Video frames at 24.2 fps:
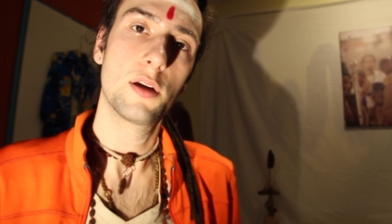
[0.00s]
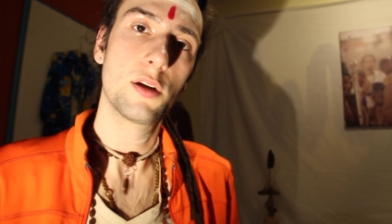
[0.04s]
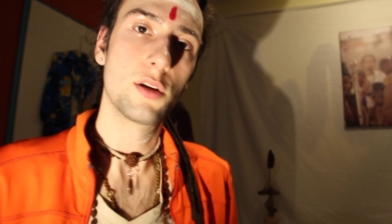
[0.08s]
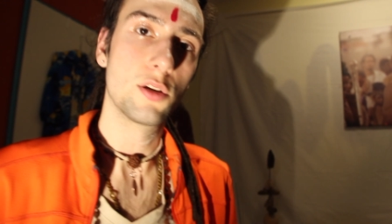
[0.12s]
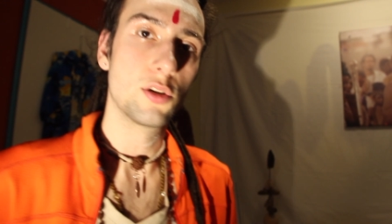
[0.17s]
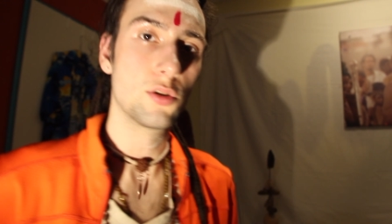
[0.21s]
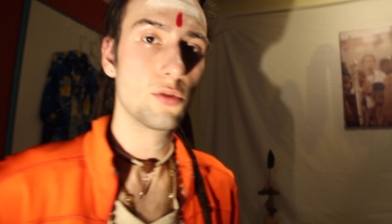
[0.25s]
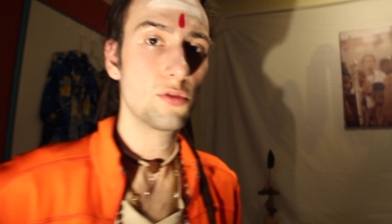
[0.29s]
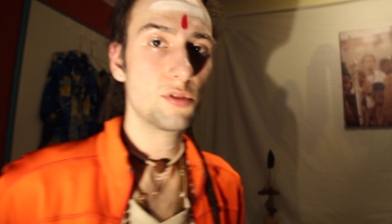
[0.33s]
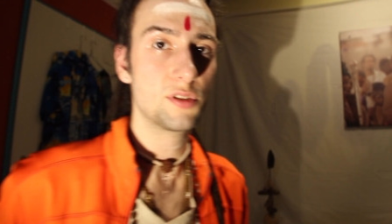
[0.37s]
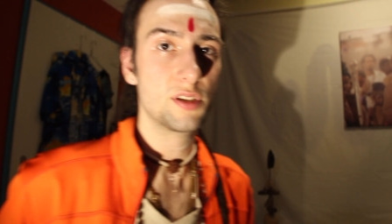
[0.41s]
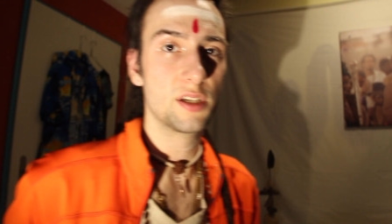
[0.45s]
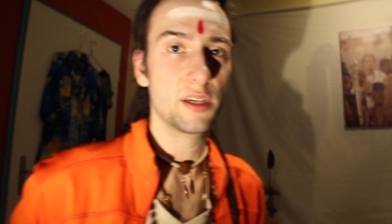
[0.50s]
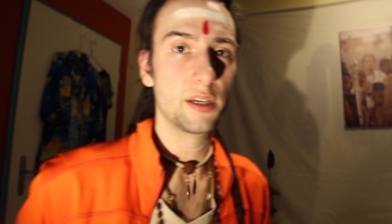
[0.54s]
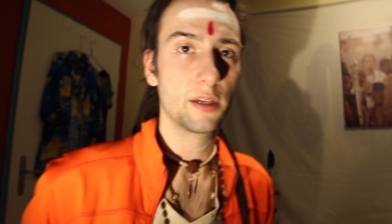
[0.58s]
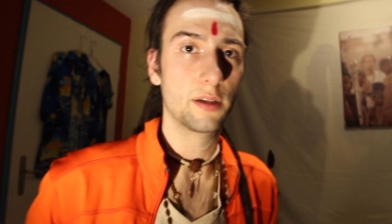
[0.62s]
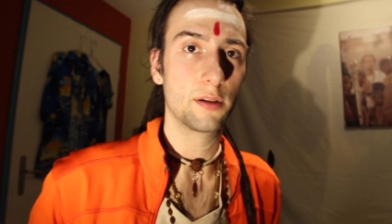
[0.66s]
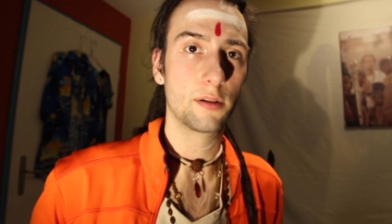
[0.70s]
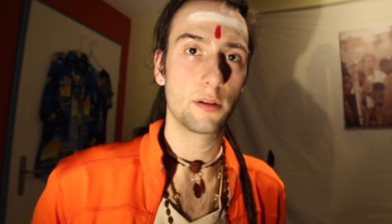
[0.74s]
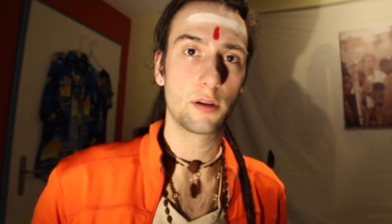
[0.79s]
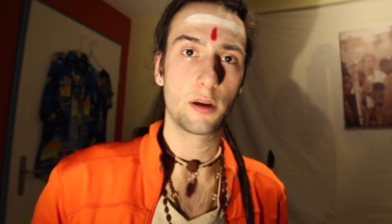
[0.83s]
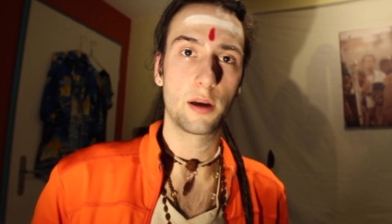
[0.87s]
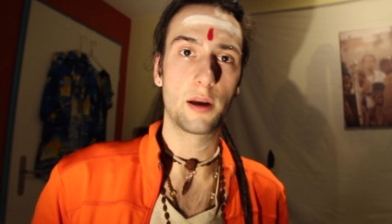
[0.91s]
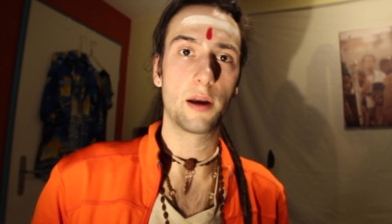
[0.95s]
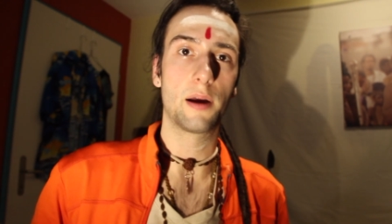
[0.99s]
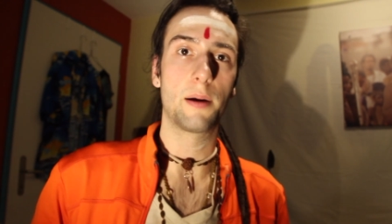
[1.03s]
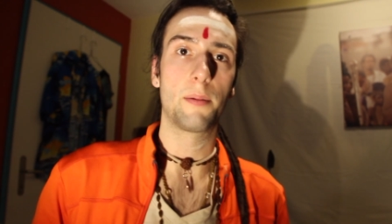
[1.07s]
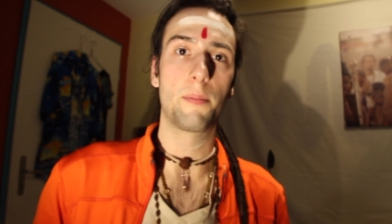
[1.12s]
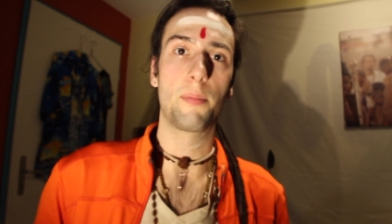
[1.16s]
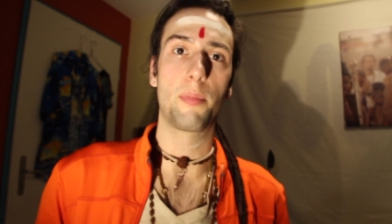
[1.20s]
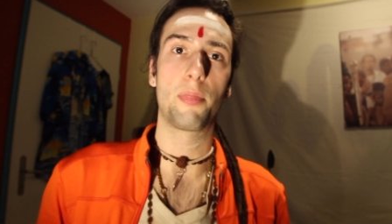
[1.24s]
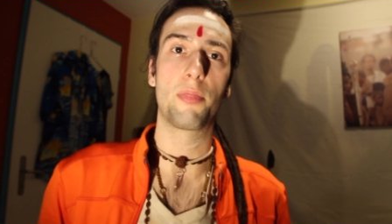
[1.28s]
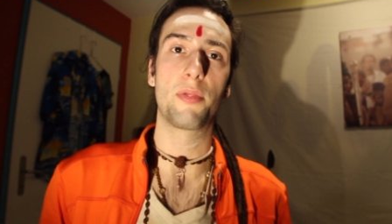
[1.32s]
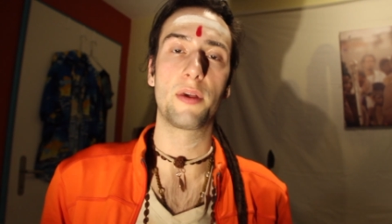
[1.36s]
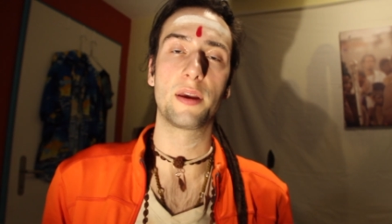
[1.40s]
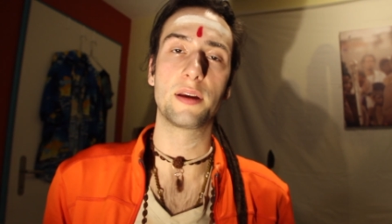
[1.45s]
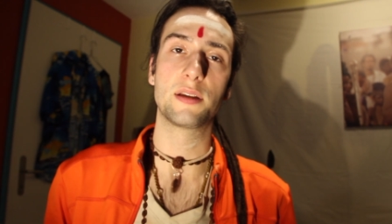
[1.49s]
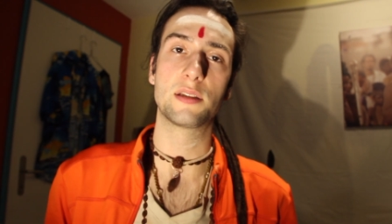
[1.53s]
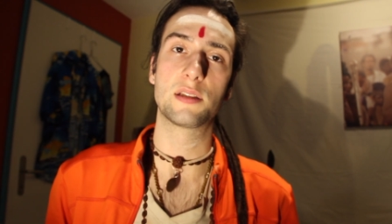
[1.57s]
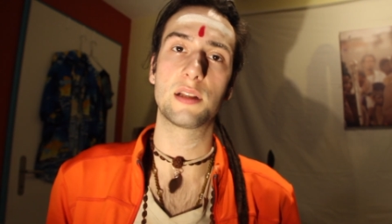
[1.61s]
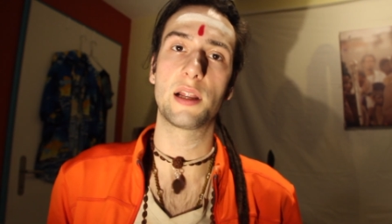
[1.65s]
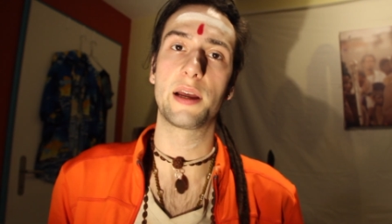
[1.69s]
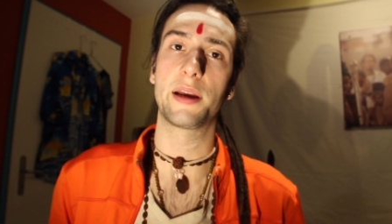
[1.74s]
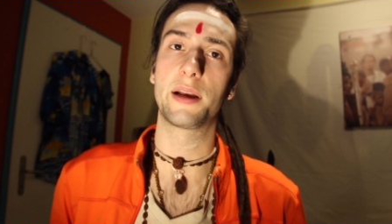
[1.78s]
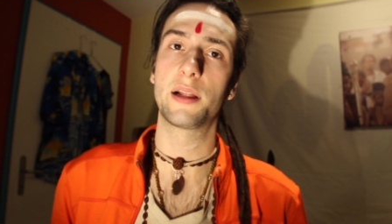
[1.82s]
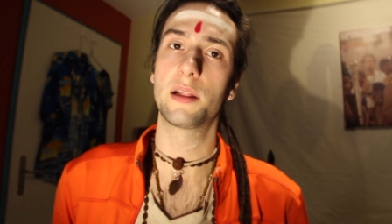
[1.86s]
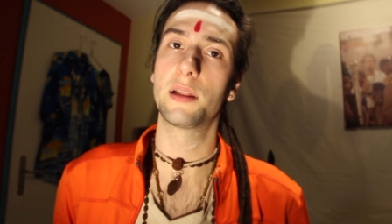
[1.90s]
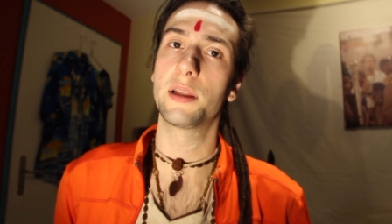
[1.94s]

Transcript: using um, things like